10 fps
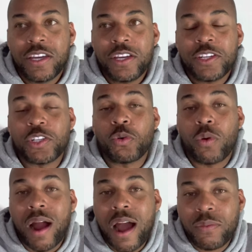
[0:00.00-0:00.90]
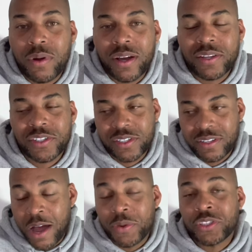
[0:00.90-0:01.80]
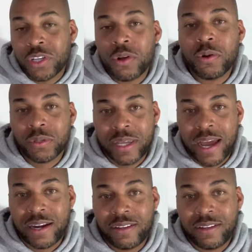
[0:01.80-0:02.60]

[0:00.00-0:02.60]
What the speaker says: So where I was told that